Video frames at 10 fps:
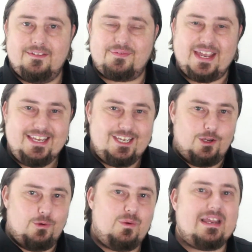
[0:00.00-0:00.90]
that
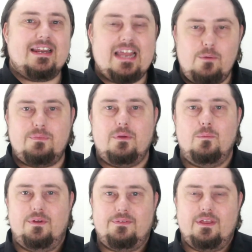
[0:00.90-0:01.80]
you can help them
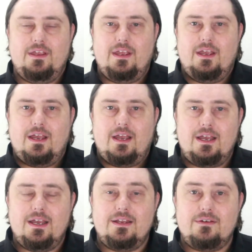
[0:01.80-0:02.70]
with.
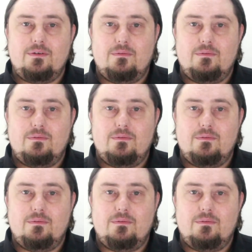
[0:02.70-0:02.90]
And